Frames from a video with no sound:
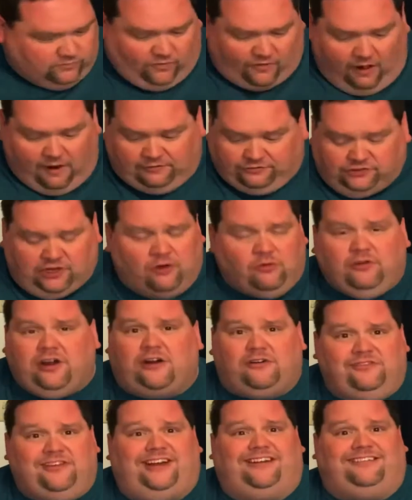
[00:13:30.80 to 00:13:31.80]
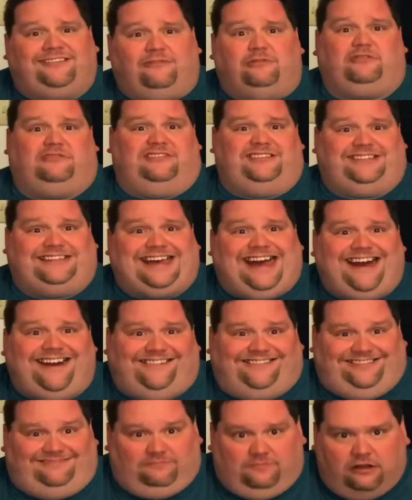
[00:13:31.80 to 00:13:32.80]
Don't go there and order a salad.
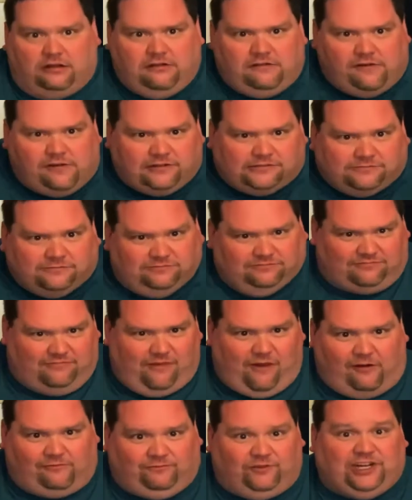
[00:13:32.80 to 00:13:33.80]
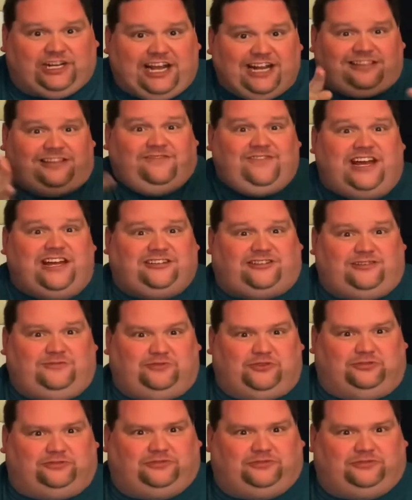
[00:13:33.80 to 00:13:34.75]
Forget the vegetables.